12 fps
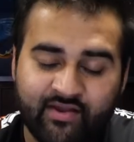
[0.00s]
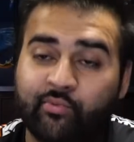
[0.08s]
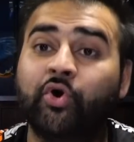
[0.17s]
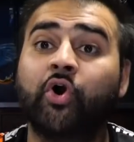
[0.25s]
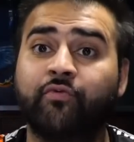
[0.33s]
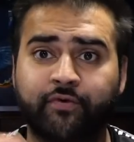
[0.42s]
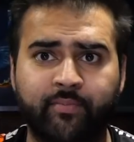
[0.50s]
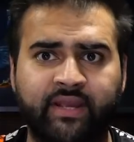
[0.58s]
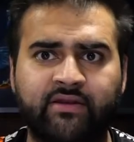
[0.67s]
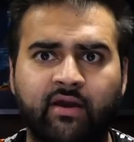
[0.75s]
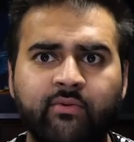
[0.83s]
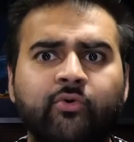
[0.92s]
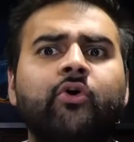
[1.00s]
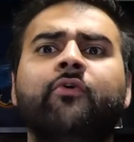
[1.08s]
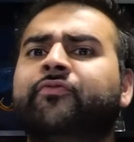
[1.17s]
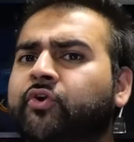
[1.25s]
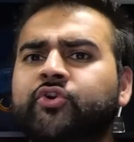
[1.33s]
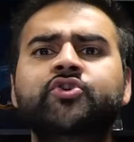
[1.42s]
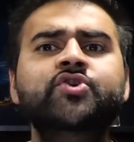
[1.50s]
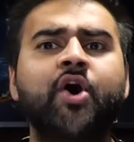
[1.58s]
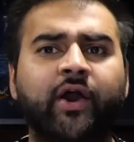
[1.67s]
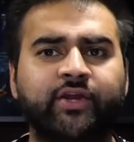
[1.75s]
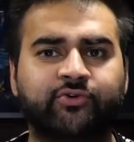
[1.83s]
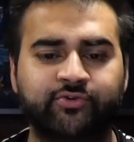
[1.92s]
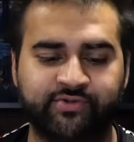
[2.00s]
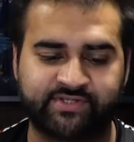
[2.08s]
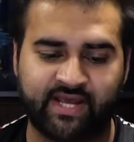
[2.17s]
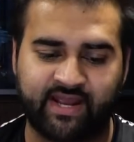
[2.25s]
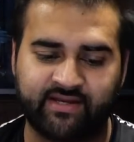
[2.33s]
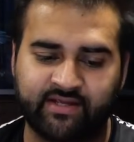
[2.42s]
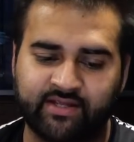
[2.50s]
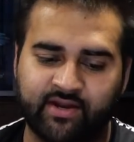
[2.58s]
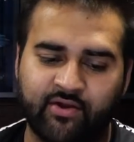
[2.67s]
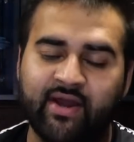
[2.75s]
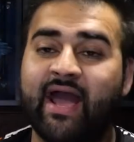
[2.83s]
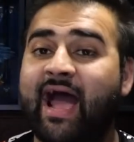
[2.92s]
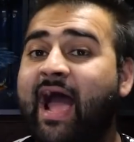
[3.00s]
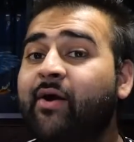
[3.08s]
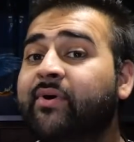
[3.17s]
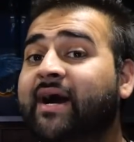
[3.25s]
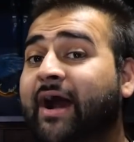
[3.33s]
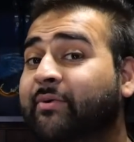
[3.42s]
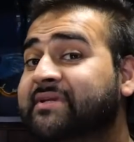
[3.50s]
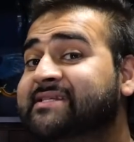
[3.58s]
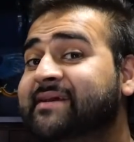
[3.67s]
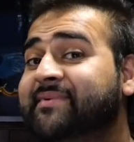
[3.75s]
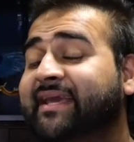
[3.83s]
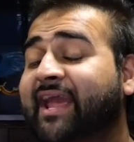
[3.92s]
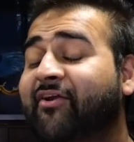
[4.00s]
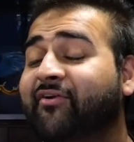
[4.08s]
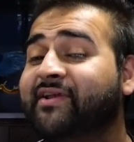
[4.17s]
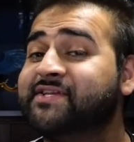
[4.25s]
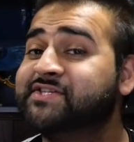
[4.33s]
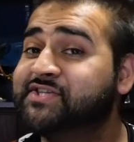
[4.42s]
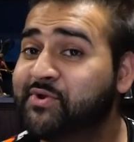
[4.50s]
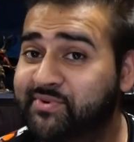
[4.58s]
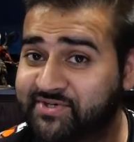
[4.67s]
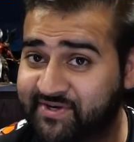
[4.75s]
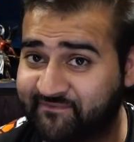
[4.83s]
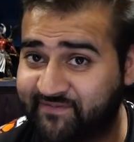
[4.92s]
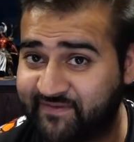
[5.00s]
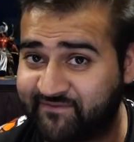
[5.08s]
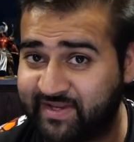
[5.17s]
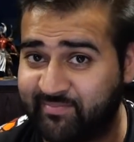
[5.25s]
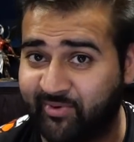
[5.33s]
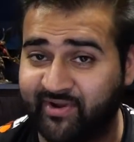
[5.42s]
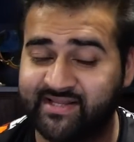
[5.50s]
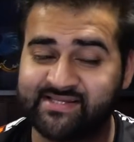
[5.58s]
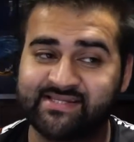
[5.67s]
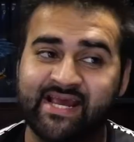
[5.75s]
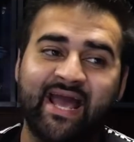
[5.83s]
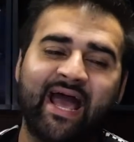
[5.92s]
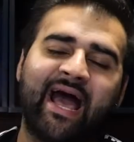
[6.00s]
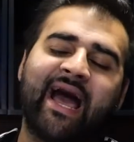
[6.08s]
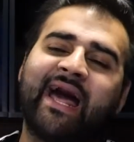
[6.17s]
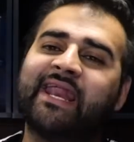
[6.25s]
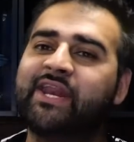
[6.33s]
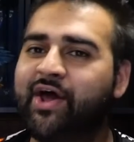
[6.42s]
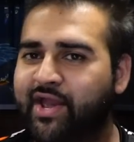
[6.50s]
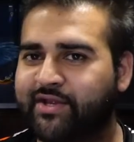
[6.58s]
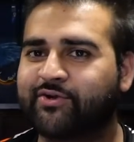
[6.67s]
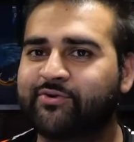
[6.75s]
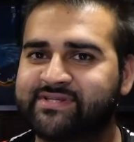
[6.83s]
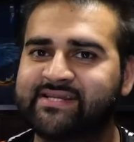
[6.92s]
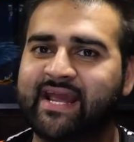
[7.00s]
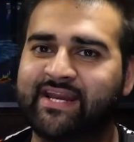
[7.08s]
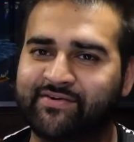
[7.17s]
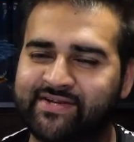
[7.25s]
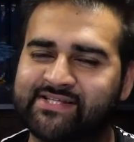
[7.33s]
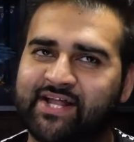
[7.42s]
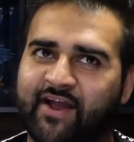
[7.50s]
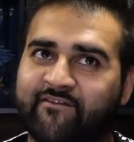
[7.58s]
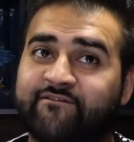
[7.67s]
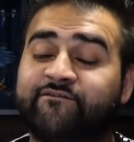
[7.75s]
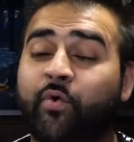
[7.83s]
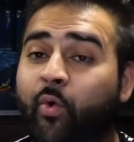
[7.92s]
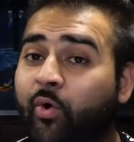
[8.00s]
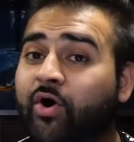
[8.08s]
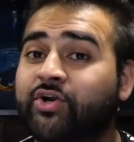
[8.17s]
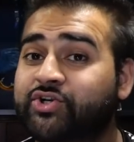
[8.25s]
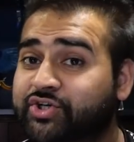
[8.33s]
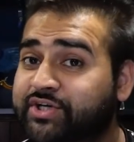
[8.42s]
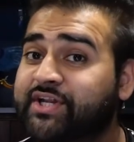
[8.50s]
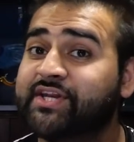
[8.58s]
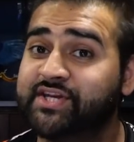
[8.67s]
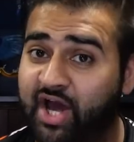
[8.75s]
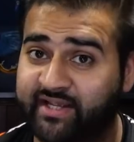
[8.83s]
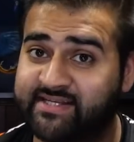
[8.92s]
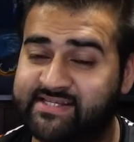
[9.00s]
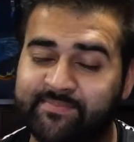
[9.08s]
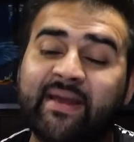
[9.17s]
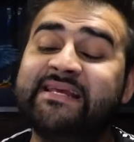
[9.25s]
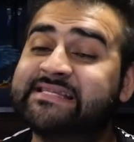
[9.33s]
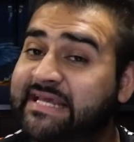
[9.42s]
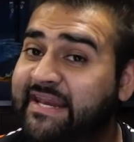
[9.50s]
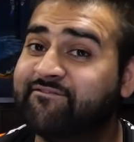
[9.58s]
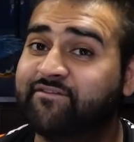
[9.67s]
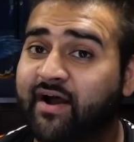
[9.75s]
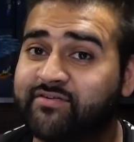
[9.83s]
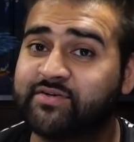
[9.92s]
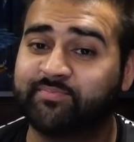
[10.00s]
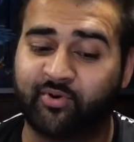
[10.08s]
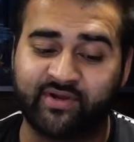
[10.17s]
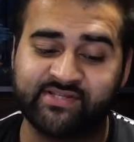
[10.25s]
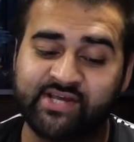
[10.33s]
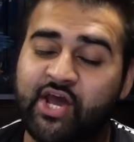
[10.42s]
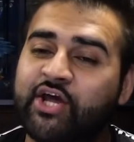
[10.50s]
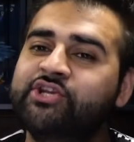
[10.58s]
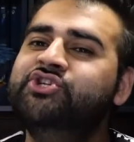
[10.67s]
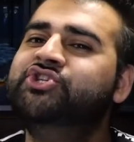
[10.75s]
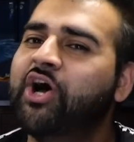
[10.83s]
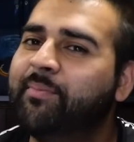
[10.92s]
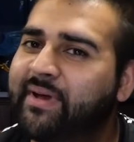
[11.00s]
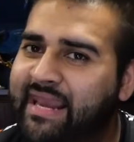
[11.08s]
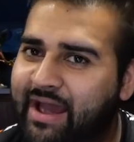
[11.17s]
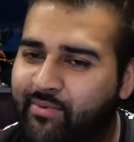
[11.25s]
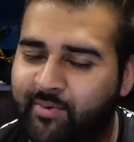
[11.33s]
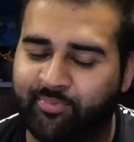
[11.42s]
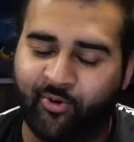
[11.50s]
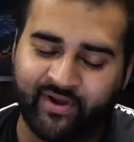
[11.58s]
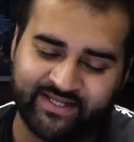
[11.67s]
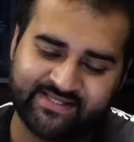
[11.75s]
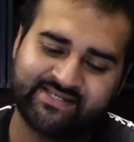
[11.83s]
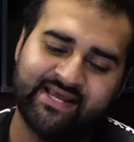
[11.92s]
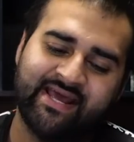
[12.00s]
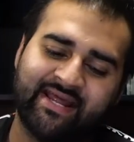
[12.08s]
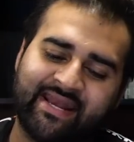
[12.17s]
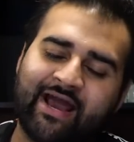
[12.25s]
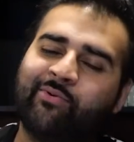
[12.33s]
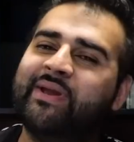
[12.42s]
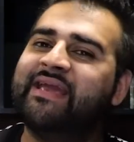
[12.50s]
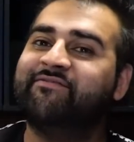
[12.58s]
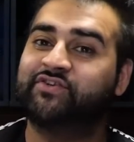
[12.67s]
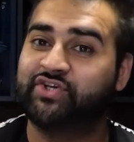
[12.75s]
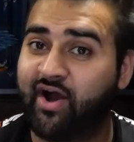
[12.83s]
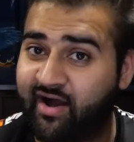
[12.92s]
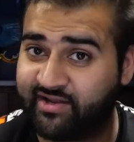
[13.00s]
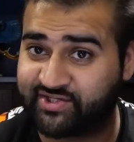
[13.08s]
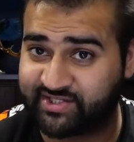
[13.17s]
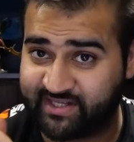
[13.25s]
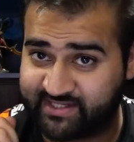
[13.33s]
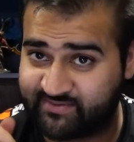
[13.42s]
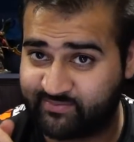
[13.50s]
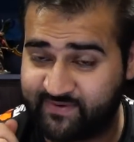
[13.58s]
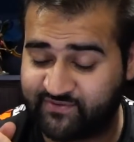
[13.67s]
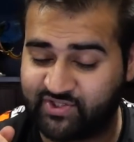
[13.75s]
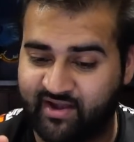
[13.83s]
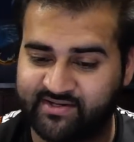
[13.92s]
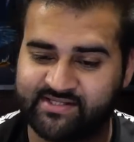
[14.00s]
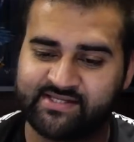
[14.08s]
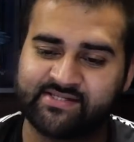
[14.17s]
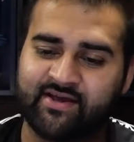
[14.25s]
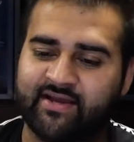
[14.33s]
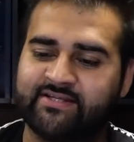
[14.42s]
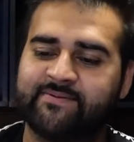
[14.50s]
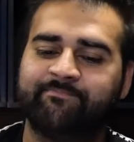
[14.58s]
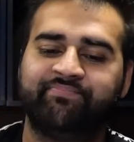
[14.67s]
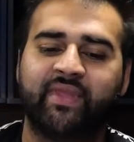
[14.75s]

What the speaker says: We'll go for a big knight. We'll go for a Knight Crusader, you know. Our Dimmachiron is 250 points. And a Knight Crusader is like 490. Basically 500 points. Double our points. Now we've charged this. We've charged this knight.